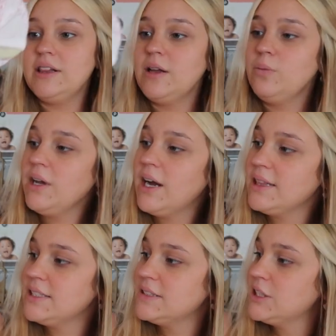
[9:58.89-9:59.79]
Then we
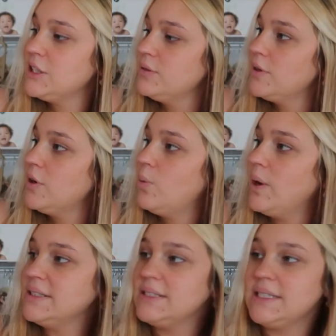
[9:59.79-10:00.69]
got this cute little
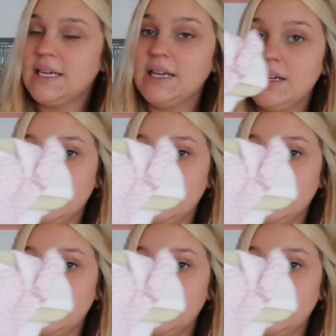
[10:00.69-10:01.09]
onesie.